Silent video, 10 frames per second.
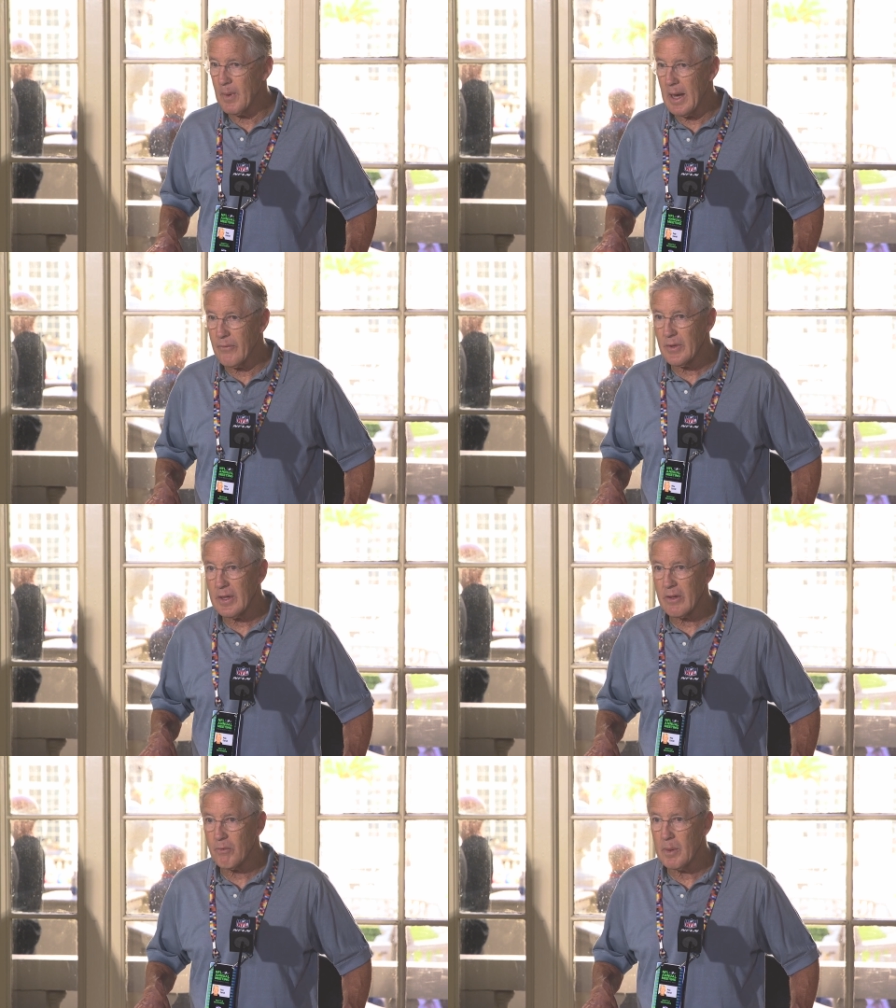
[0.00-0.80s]

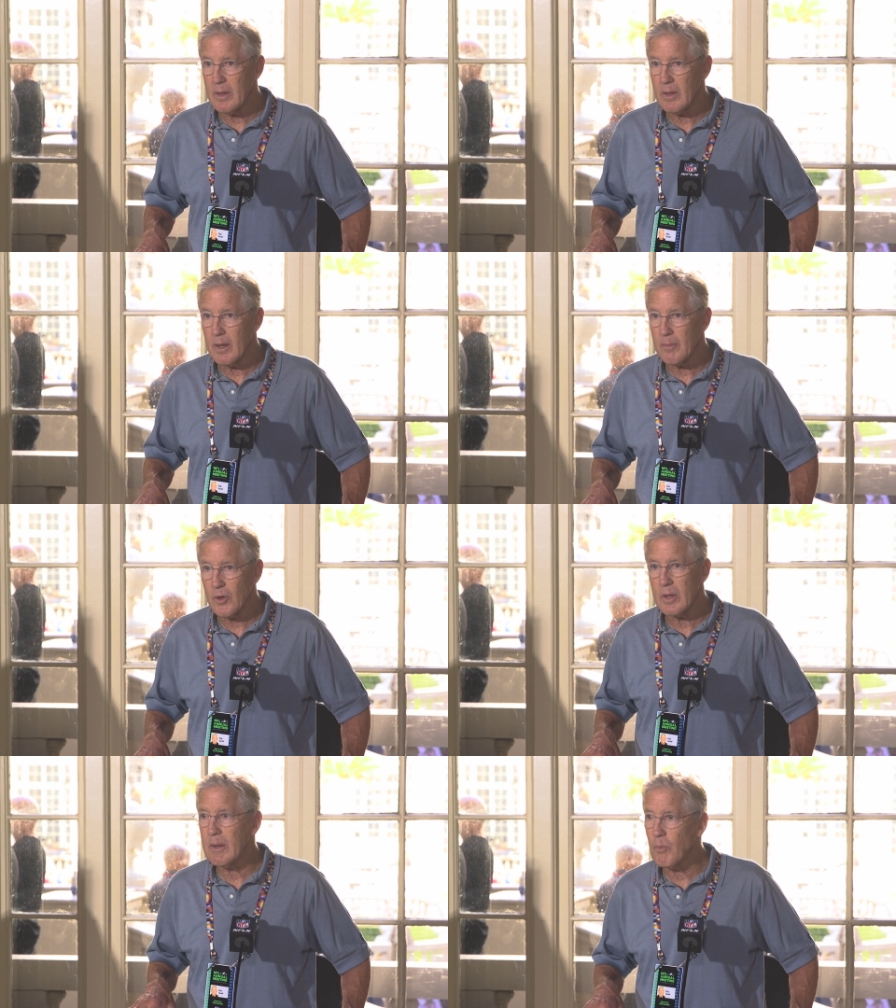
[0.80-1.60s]
everything has been uh,
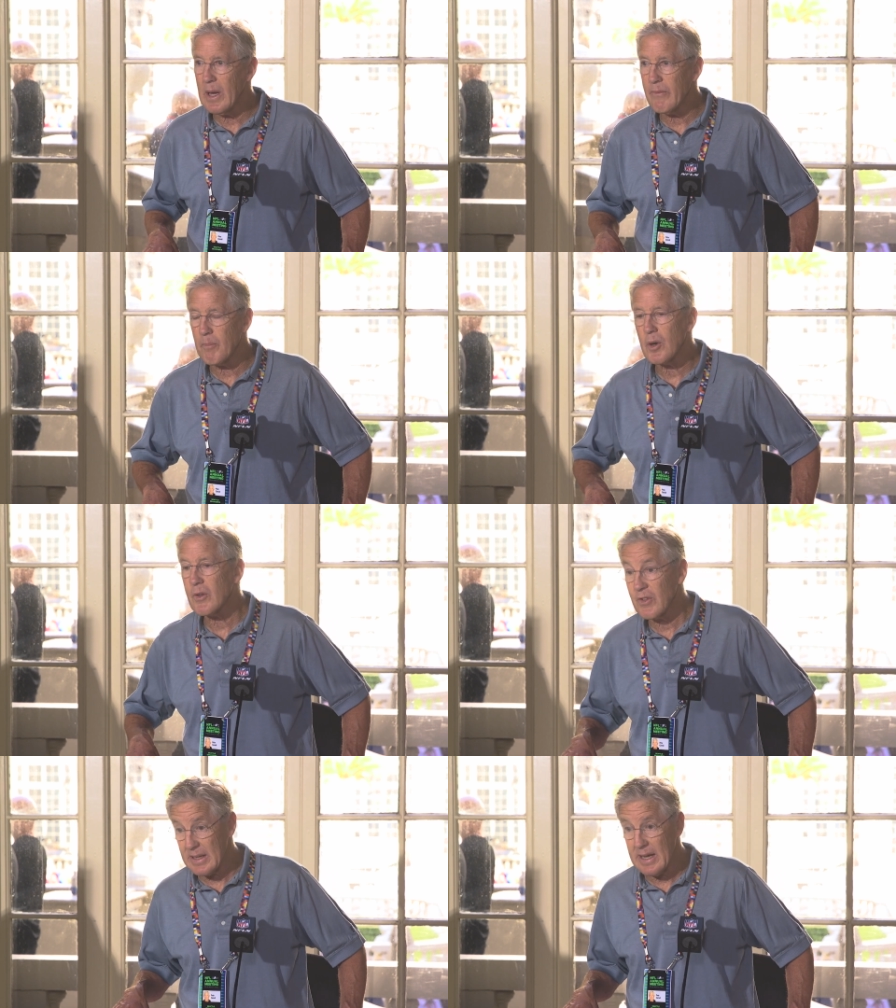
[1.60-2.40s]
good. We haven't
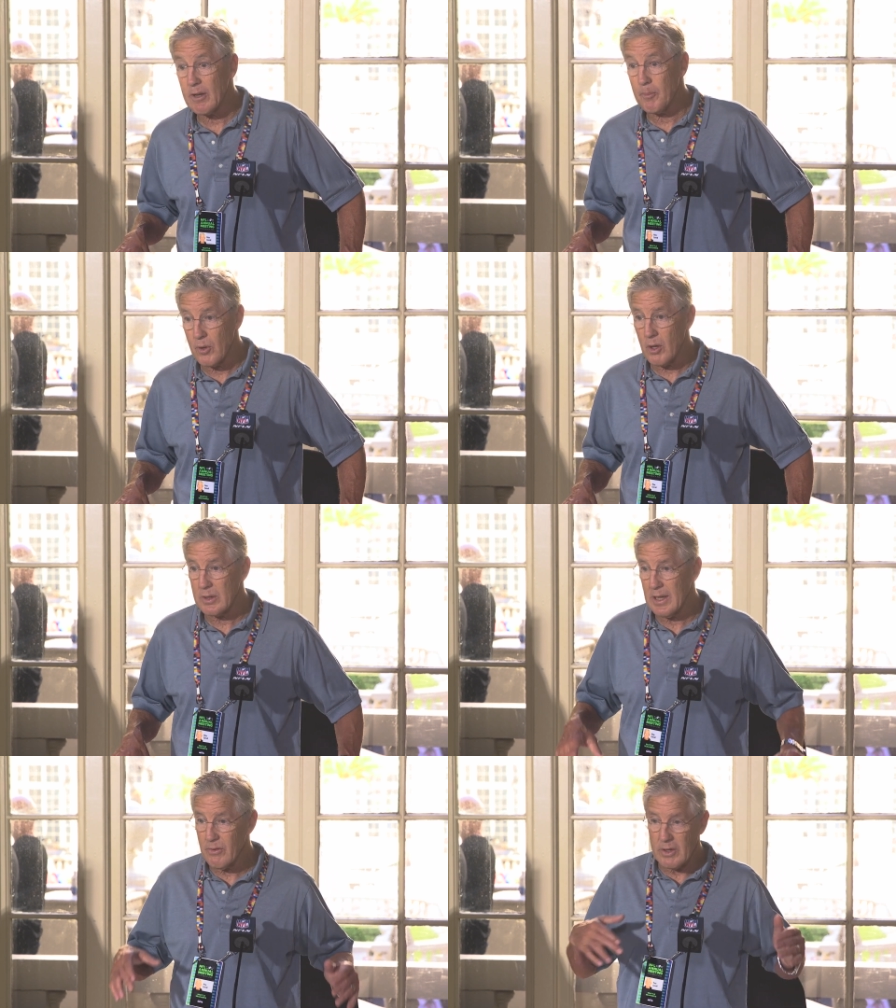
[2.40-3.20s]
put, sat down to put it all
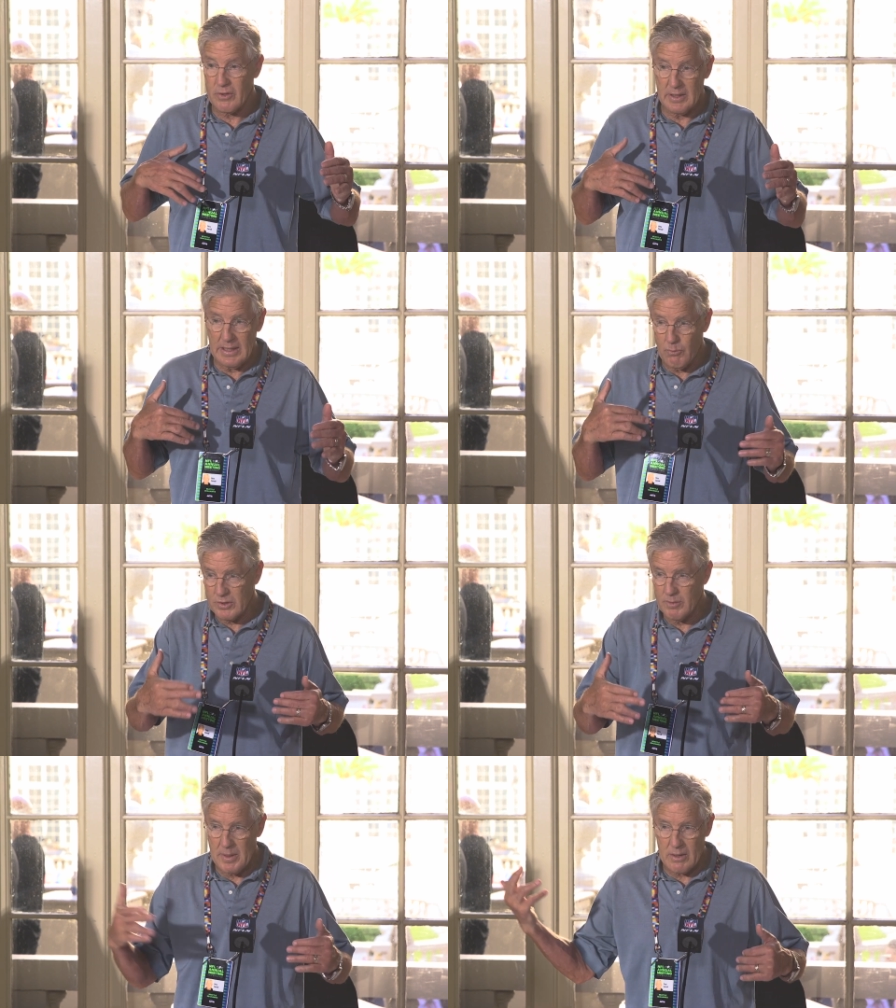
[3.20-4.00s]
together because he
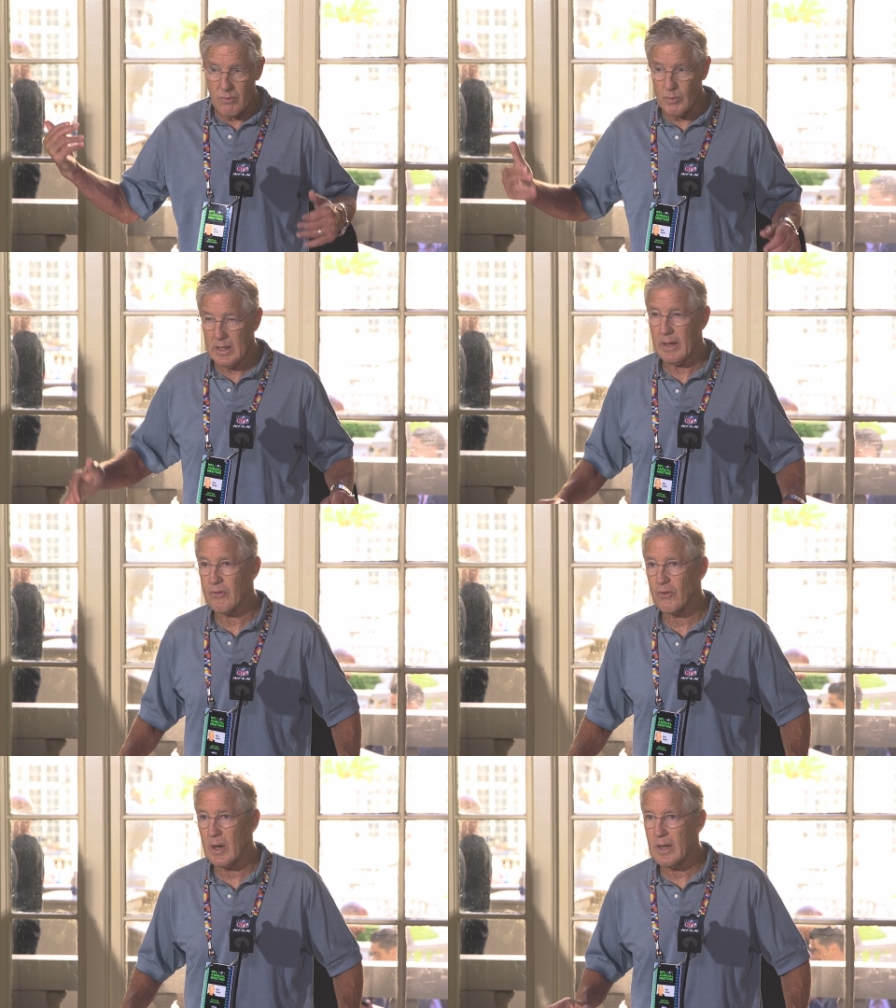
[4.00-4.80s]
wasn't back when we
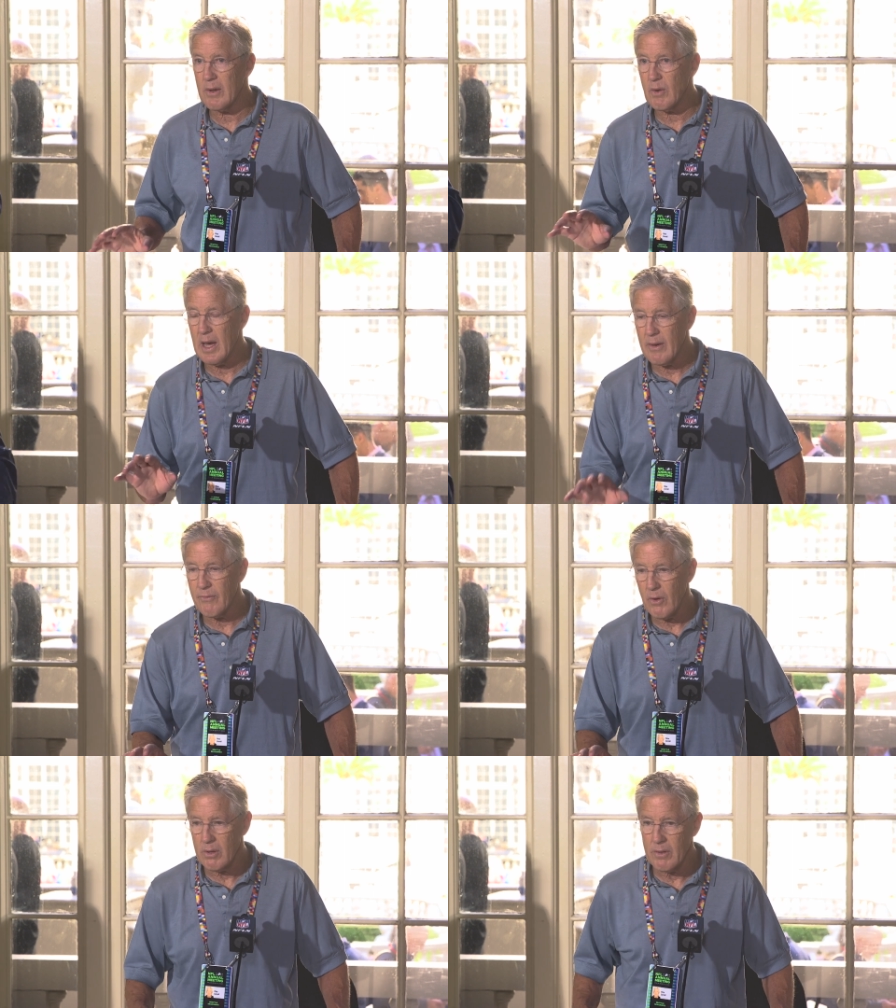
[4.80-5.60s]
left, so I, I, don't
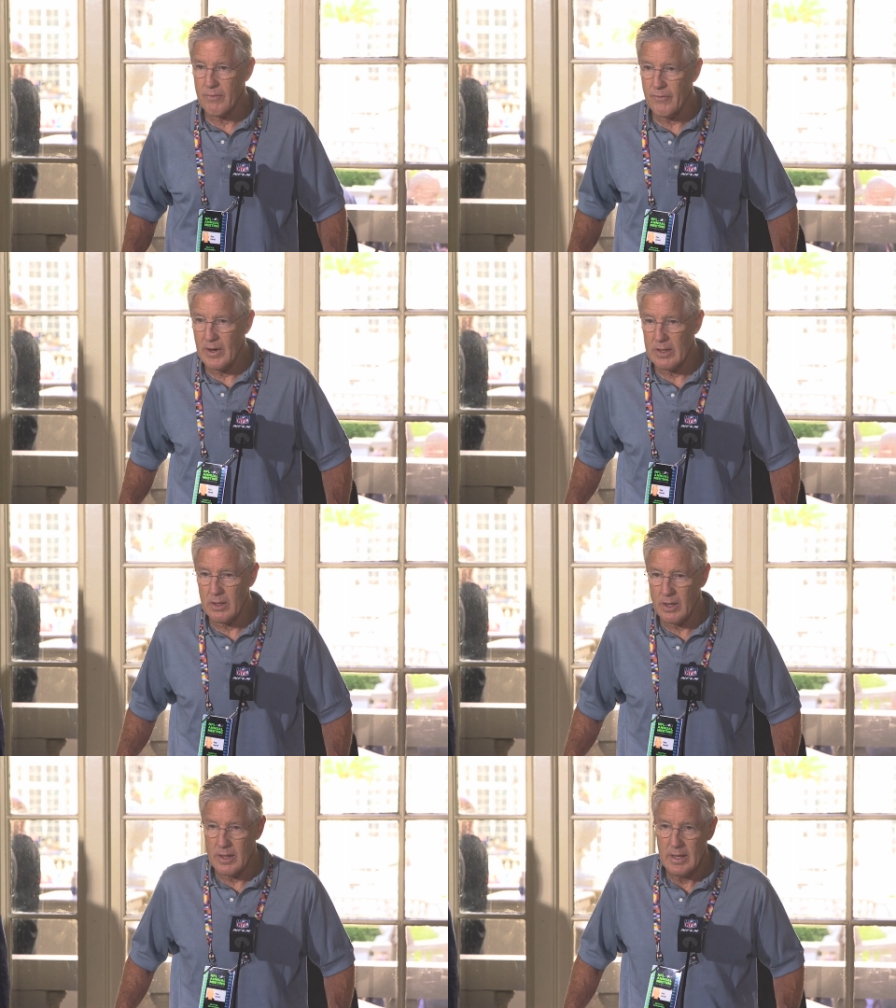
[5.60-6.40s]
have all of the
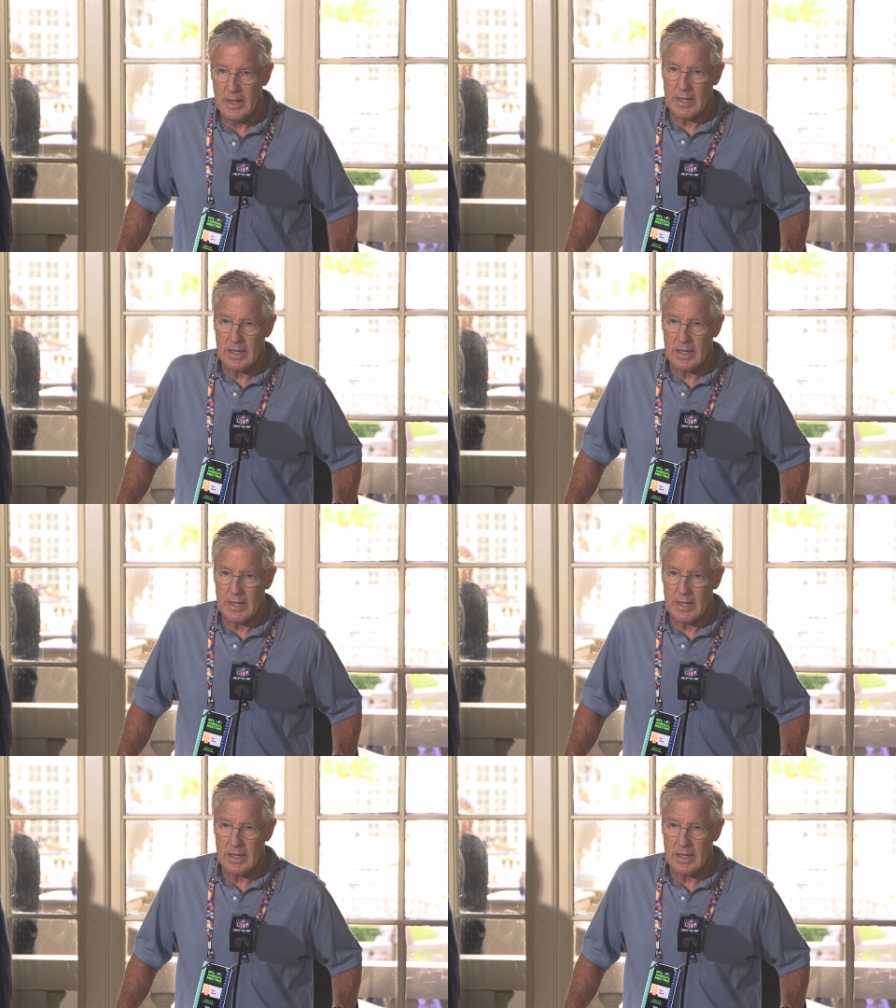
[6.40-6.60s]
final on it.